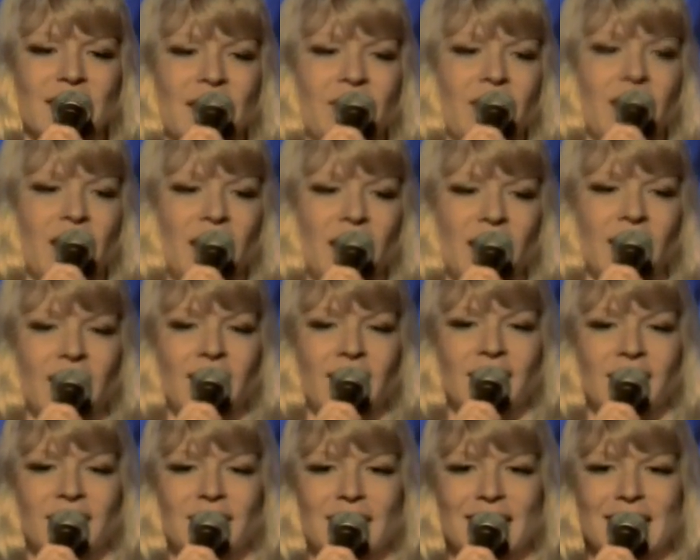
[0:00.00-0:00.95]
then I
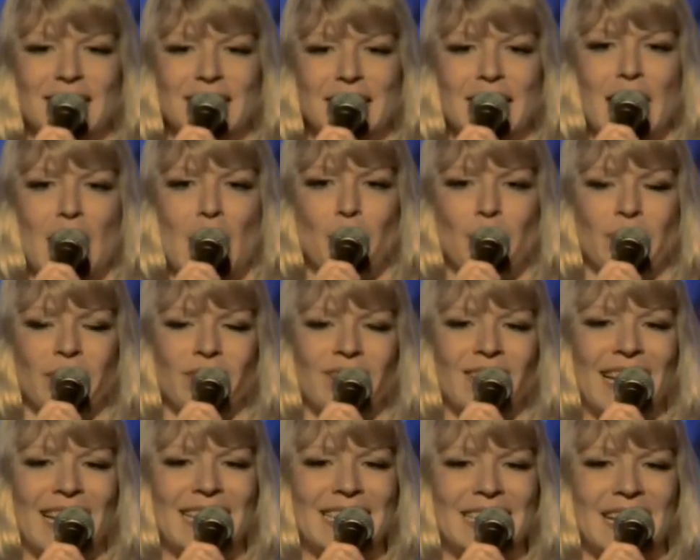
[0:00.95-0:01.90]
heard the snap of
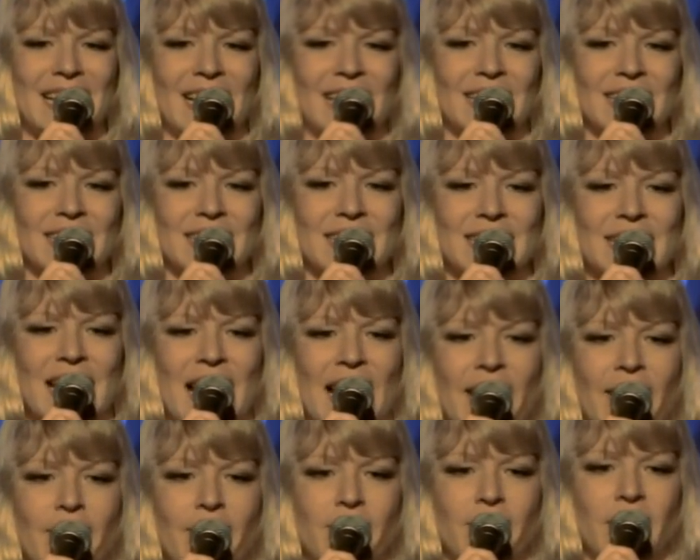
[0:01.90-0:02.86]
latex
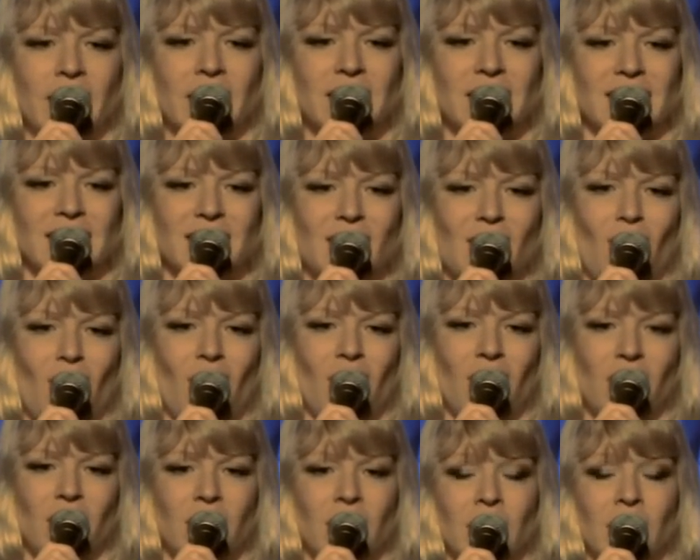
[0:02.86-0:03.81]
and felt his cock.